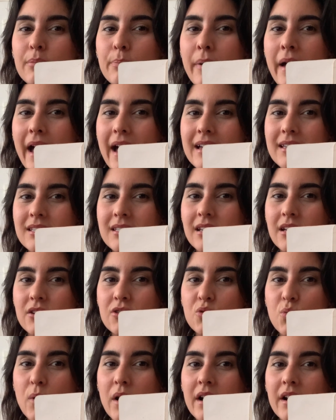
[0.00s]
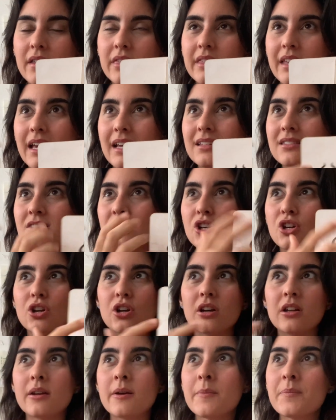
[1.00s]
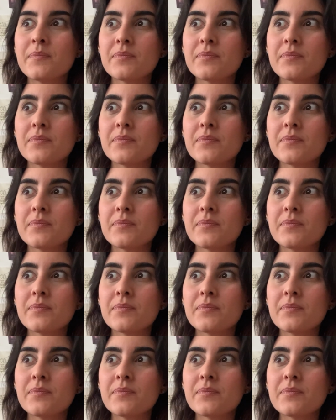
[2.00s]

passage where things could,